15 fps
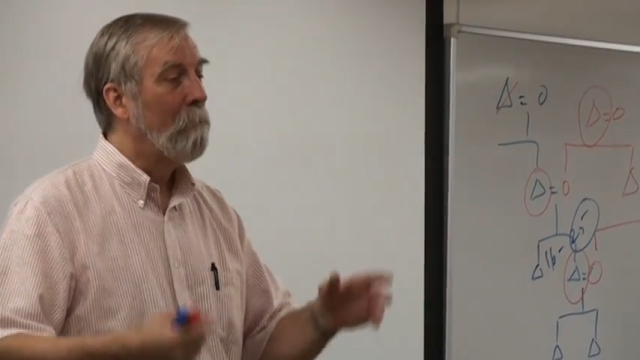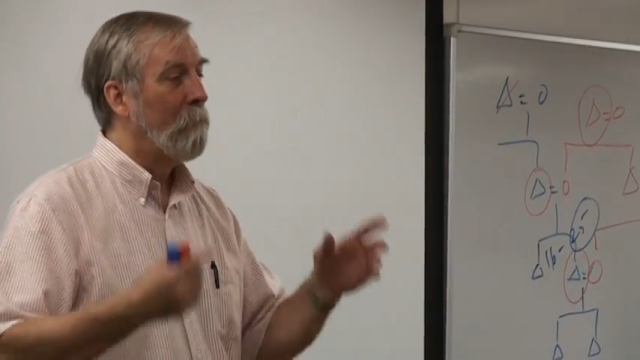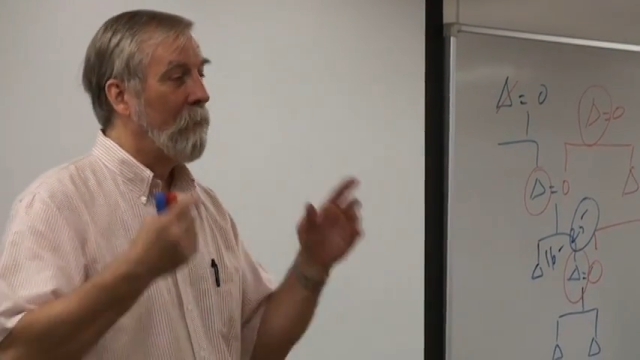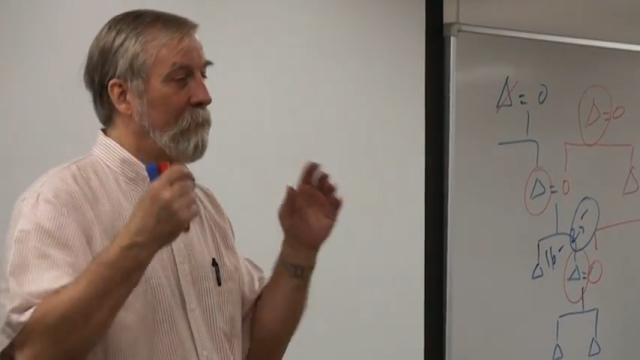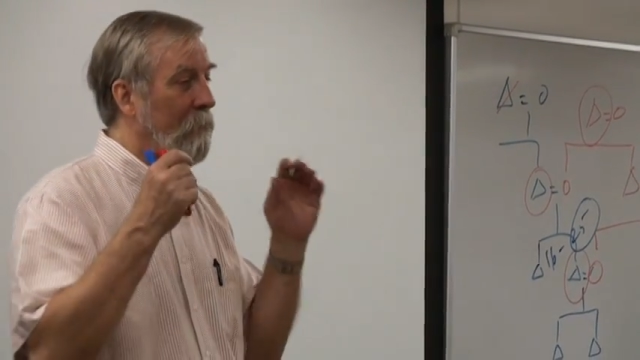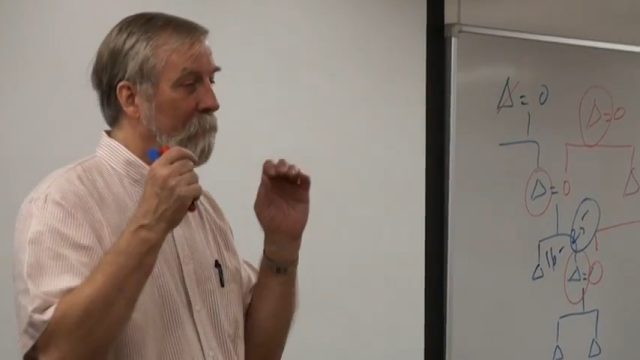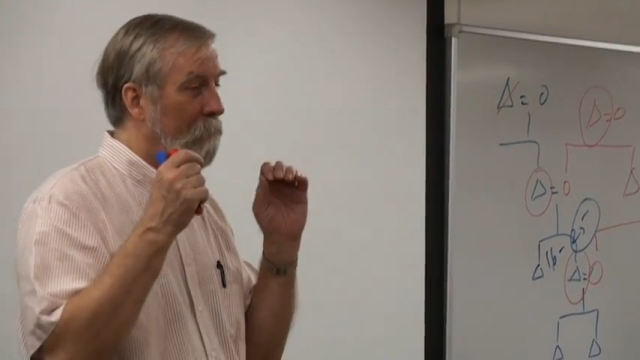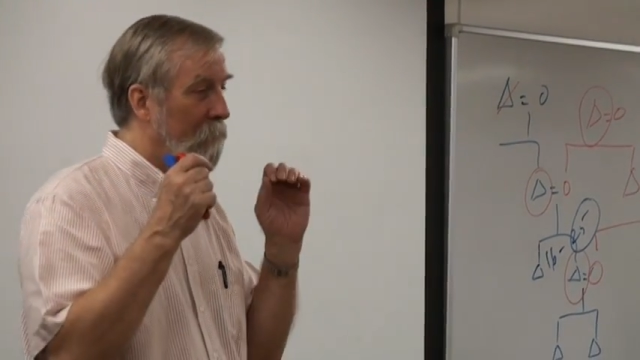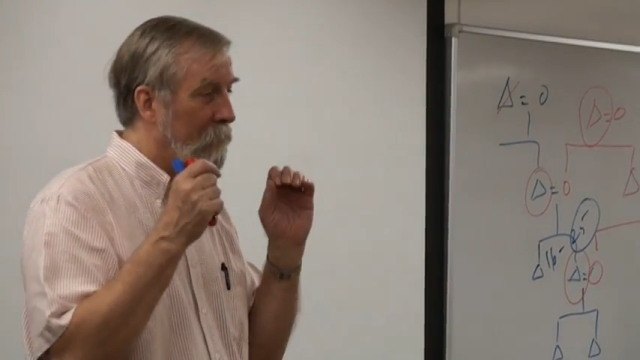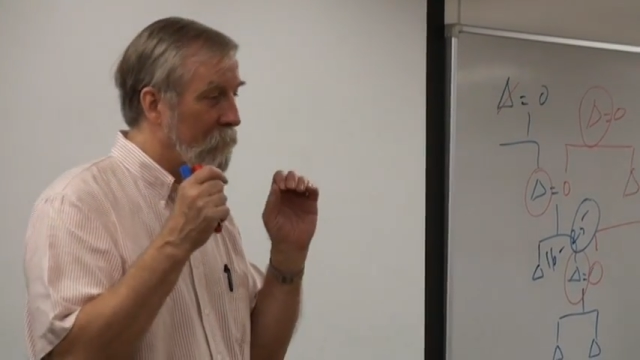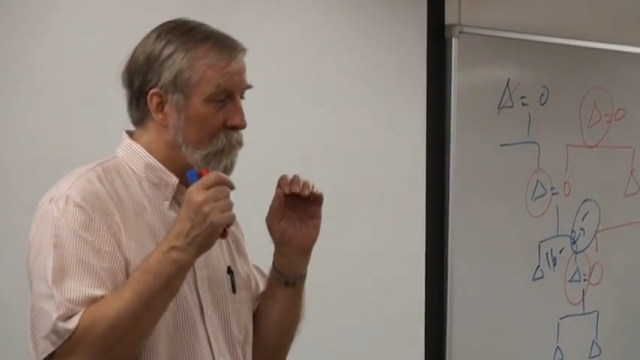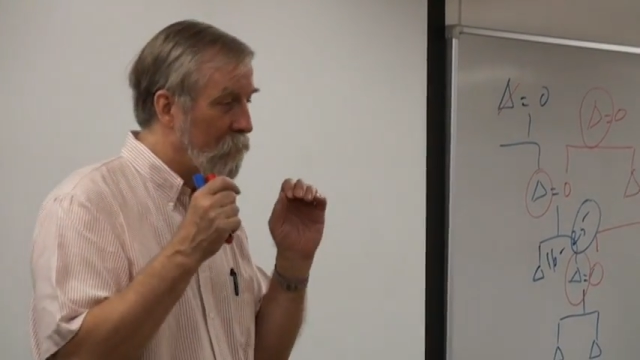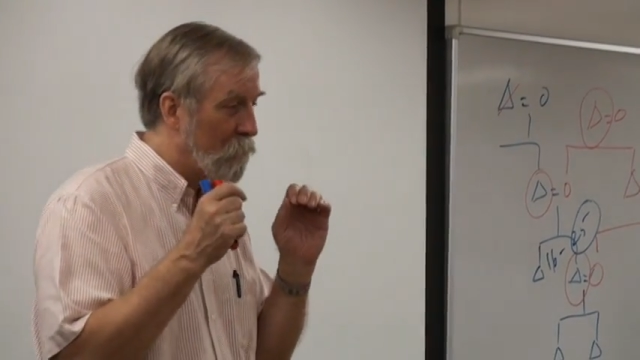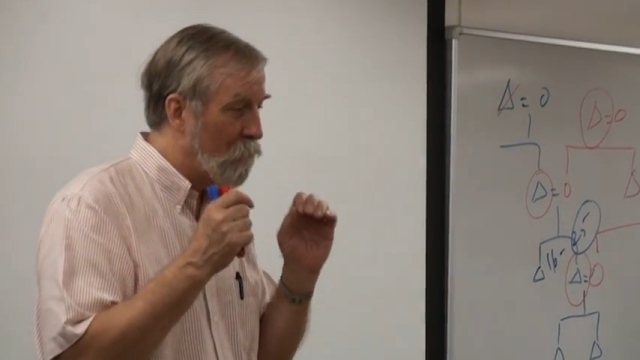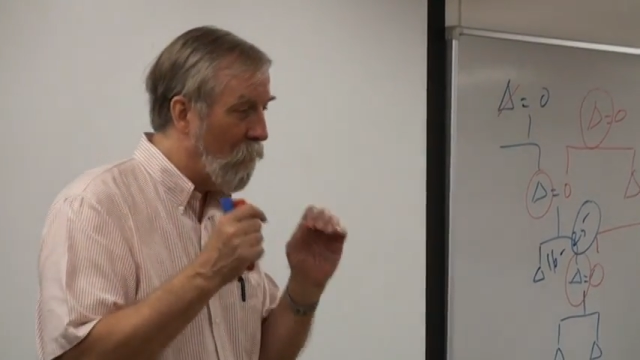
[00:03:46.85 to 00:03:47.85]
But the
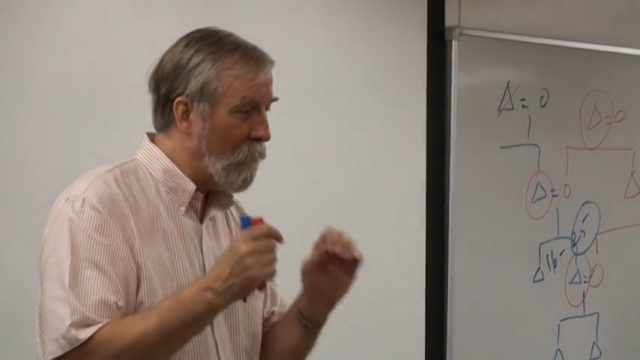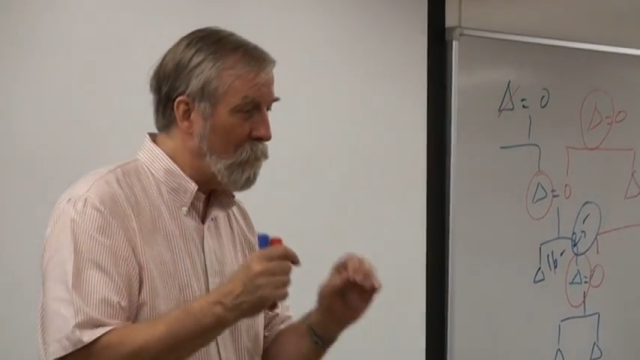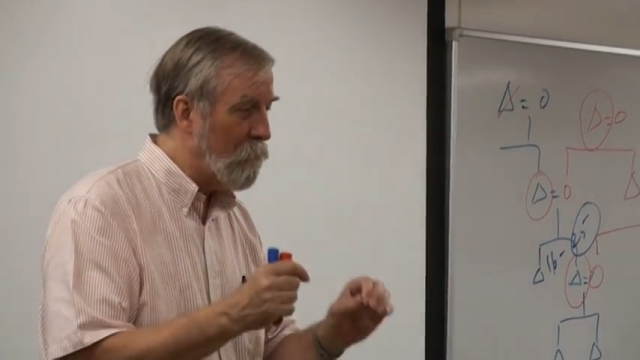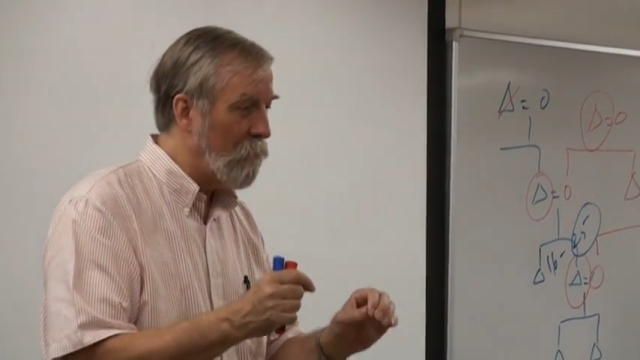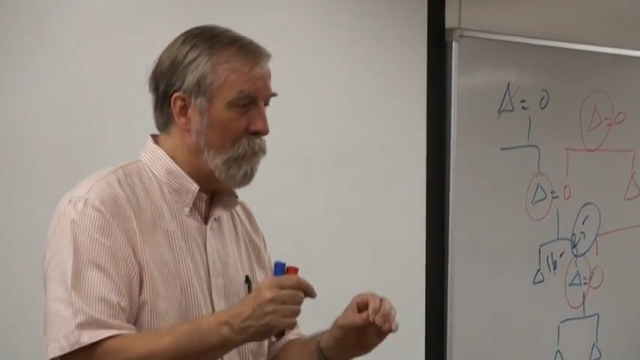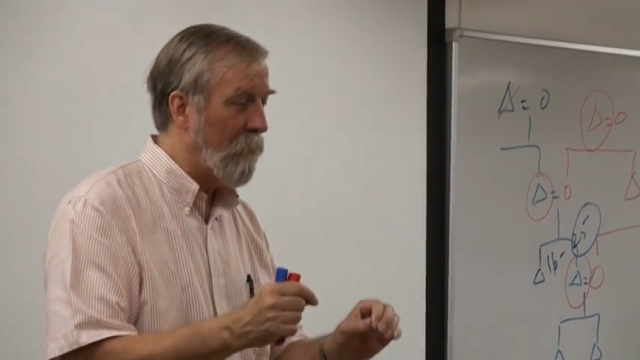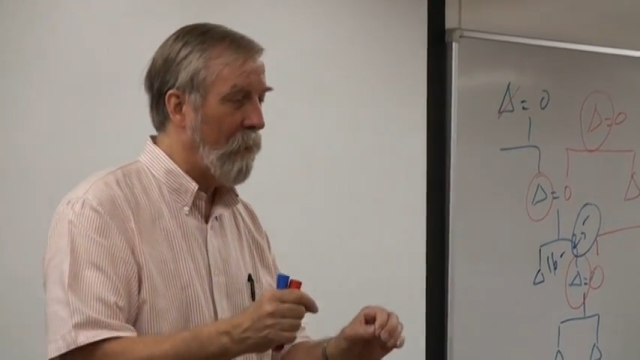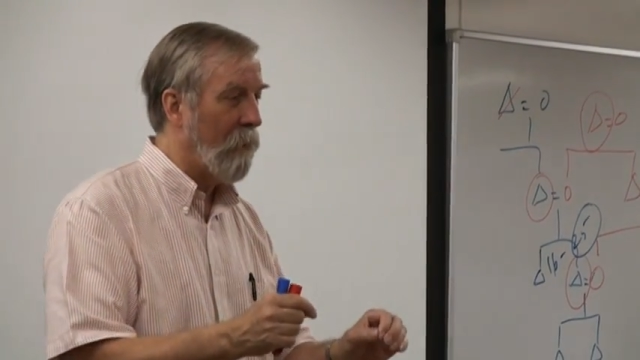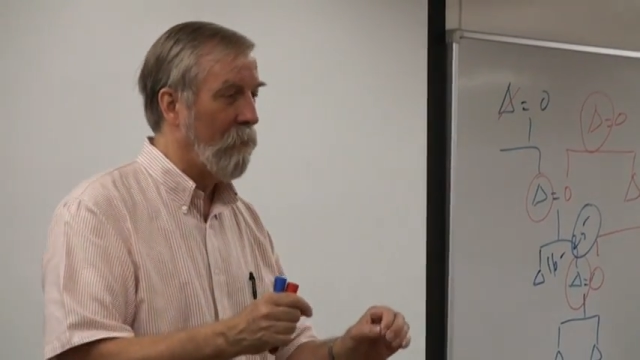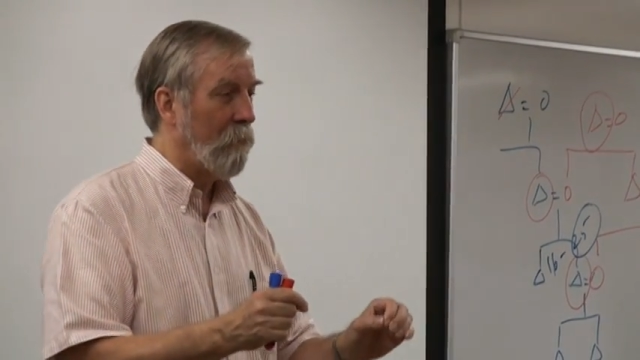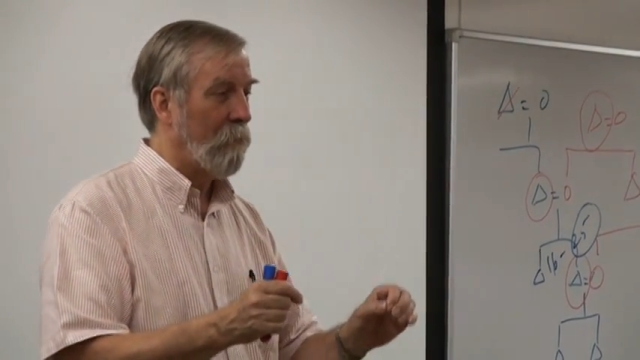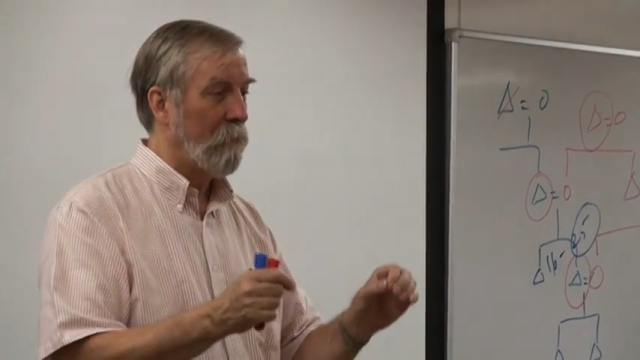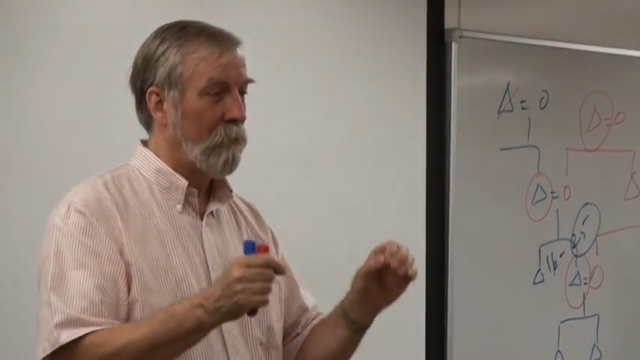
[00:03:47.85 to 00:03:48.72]
structure there